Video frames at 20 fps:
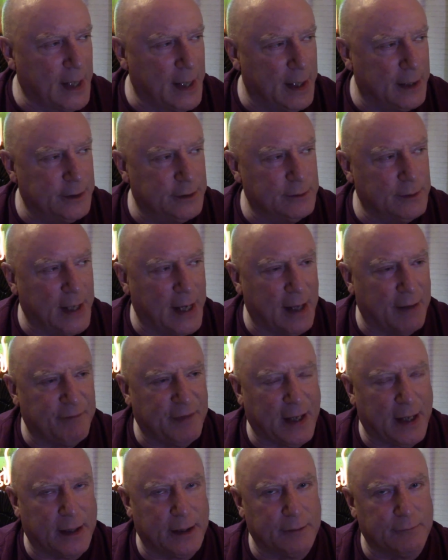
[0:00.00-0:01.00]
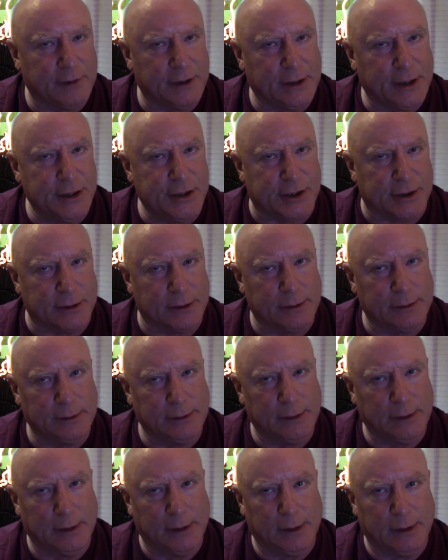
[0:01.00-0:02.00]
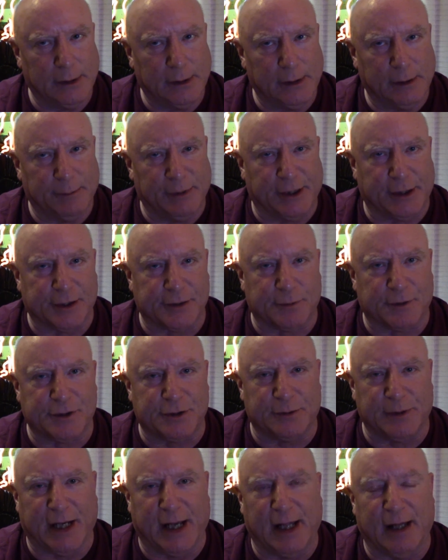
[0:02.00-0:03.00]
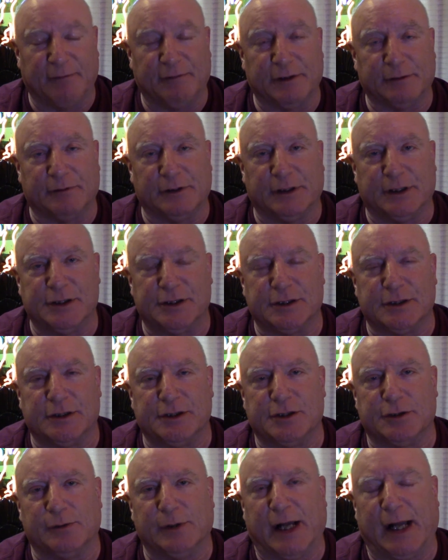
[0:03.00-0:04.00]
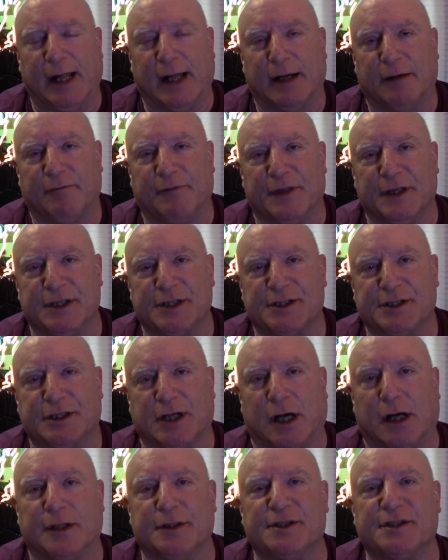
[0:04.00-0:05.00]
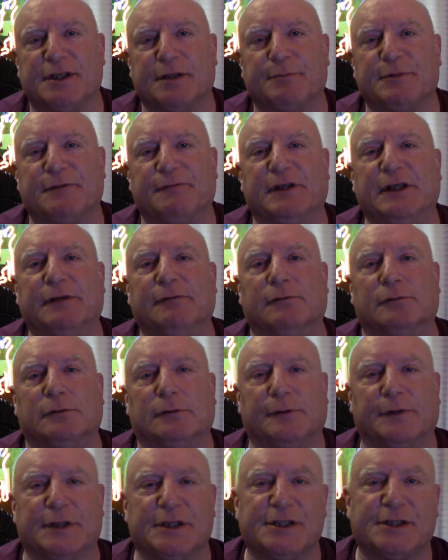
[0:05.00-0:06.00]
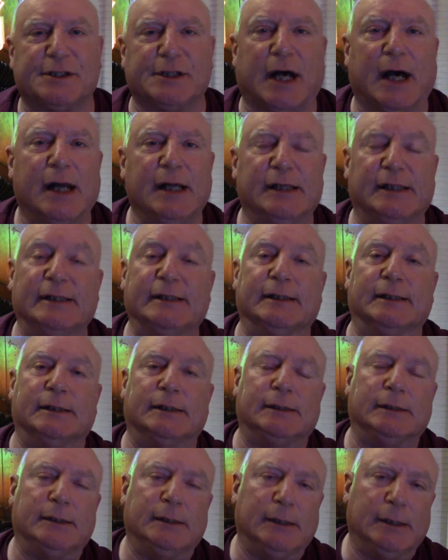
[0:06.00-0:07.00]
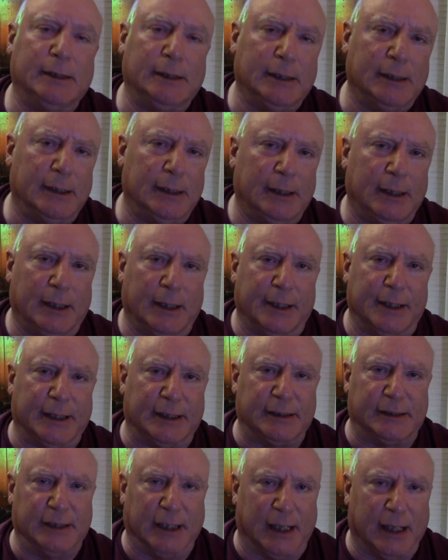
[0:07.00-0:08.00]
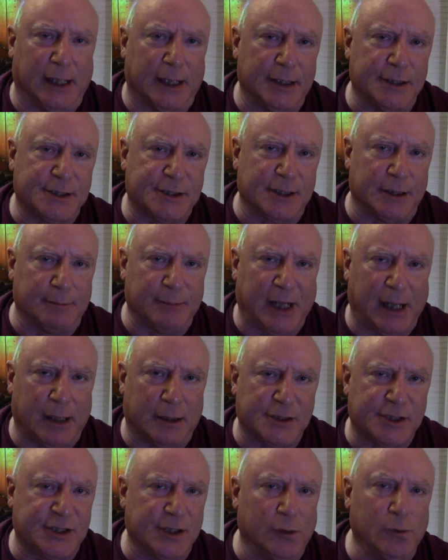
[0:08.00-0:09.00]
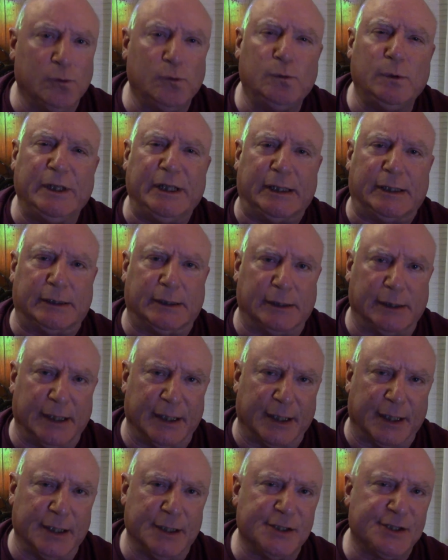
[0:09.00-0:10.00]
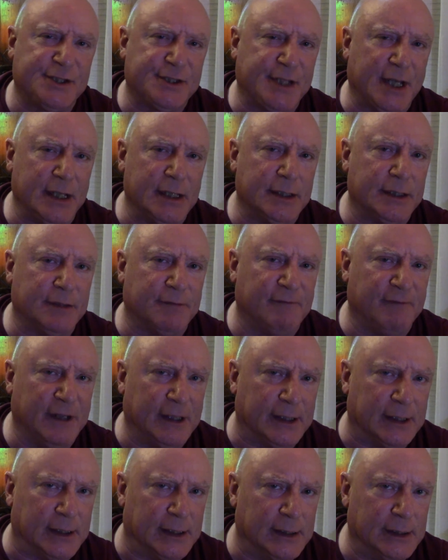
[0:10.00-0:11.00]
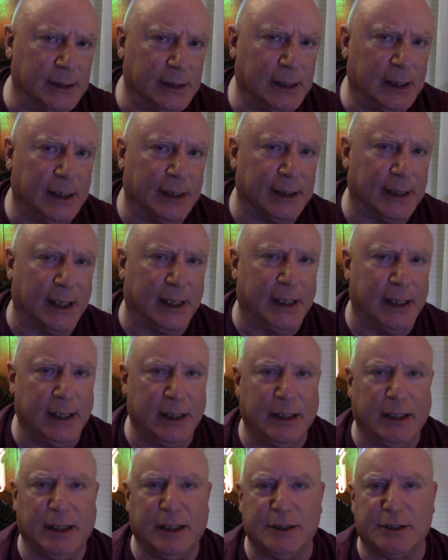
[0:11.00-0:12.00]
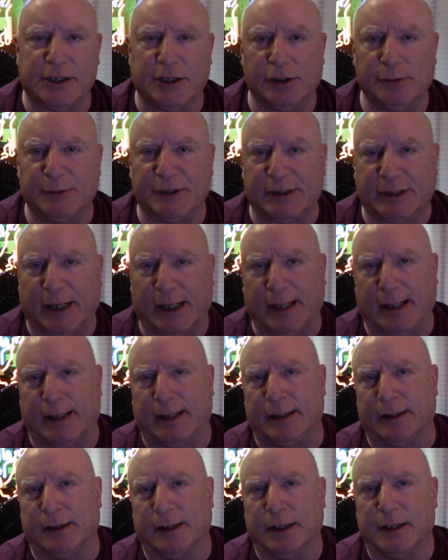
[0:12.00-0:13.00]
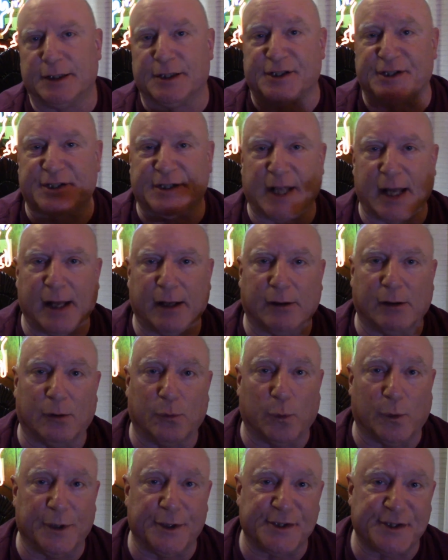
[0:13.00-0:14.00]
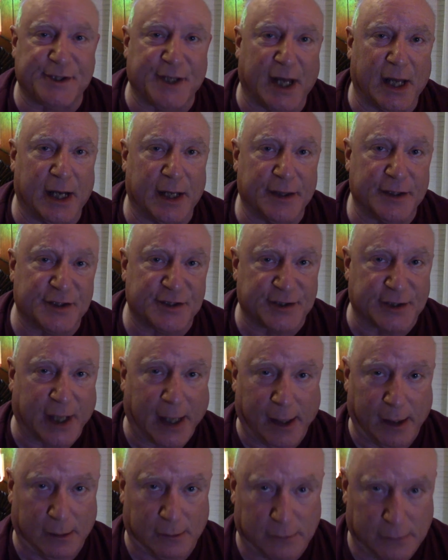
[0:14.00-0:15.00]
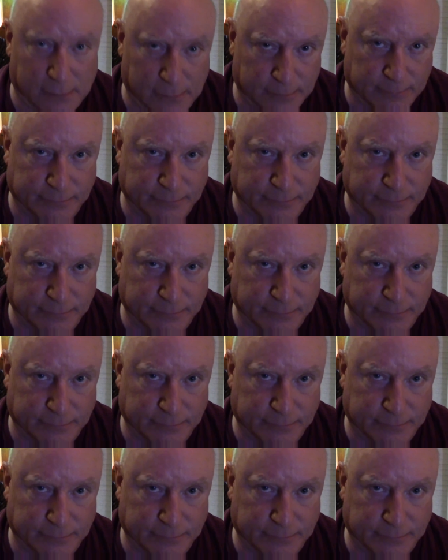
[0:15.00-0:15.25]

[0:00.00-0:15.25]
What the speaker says: And you have that in religion. Because what you have in religion is you have this concept of evil, this idea that God is somehow so weak in His state of divinity that He needs humankind to stand on one side of the scale.